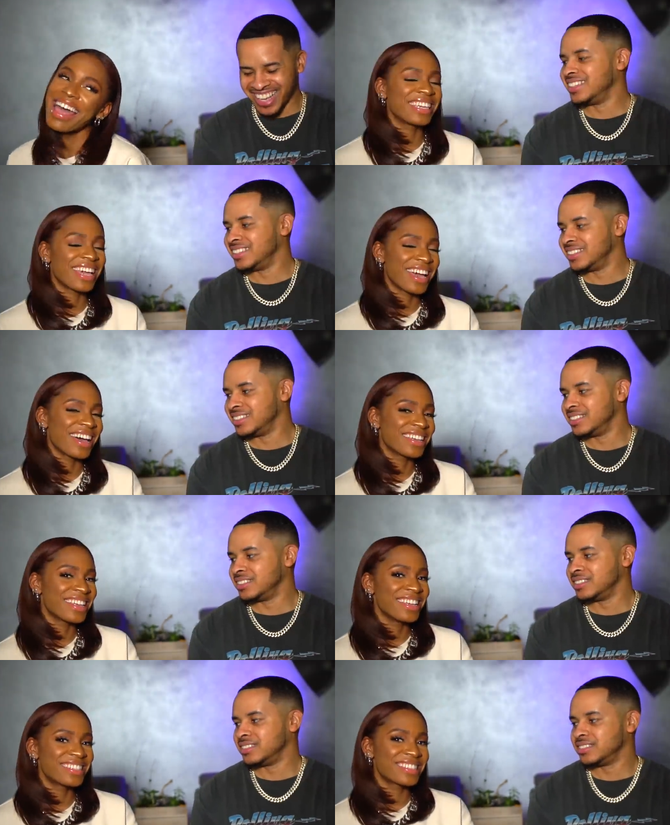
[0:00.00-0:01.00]
Speaker 1: yeah,
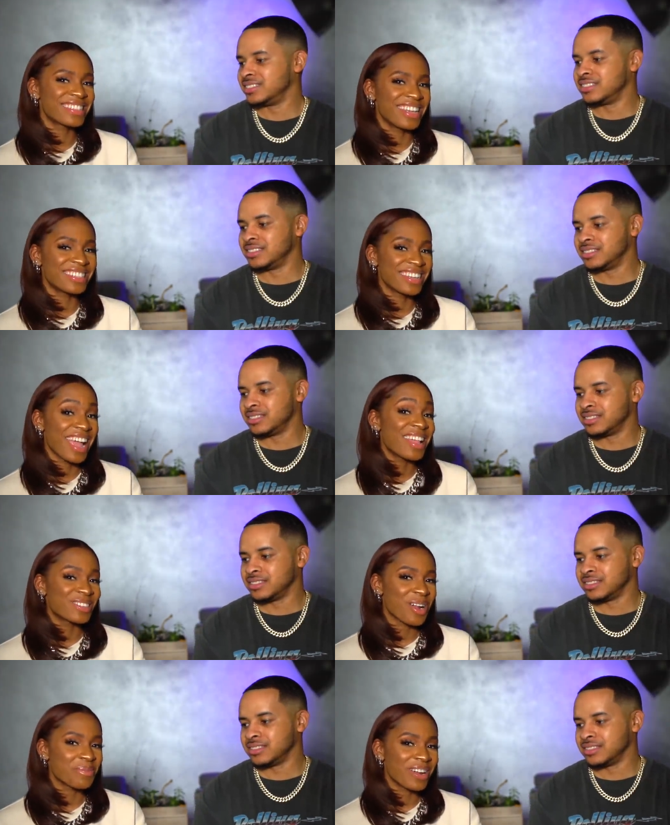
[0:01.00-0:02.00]
it's it's
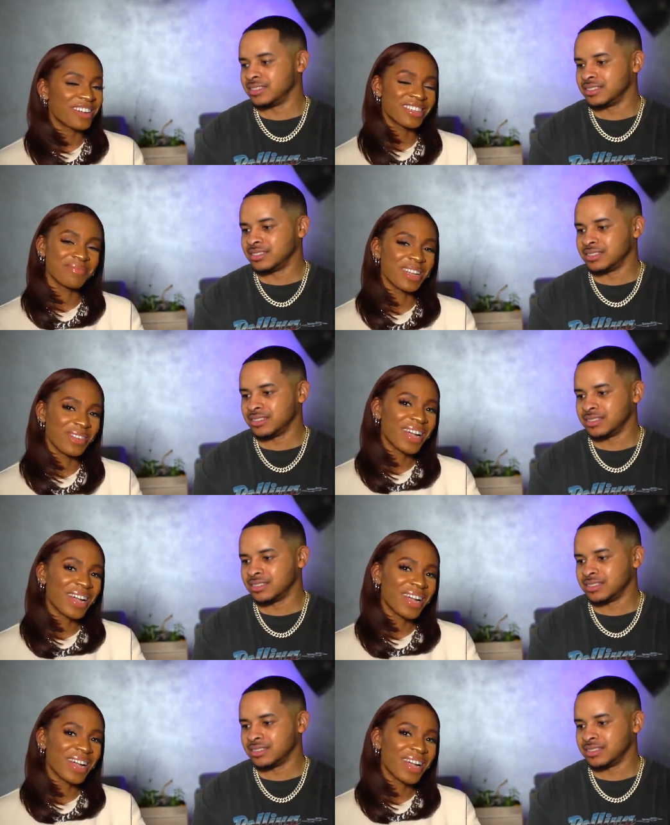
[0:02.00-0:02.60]
enhanced our marriage in many